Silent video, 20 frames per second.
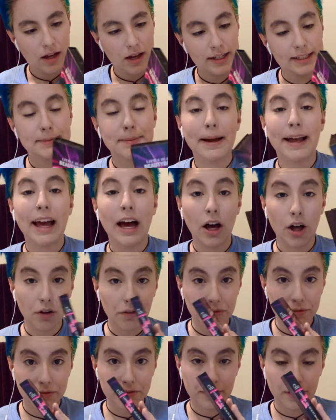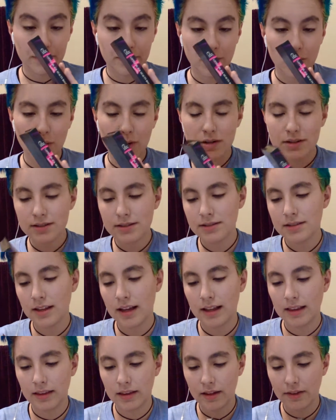It's by e.l.f., of course.
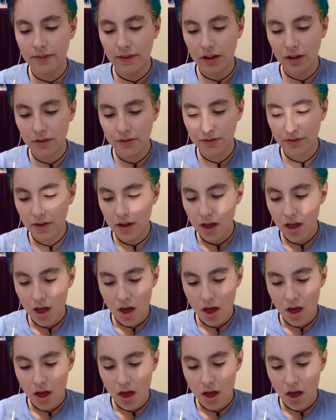I love e.l.f.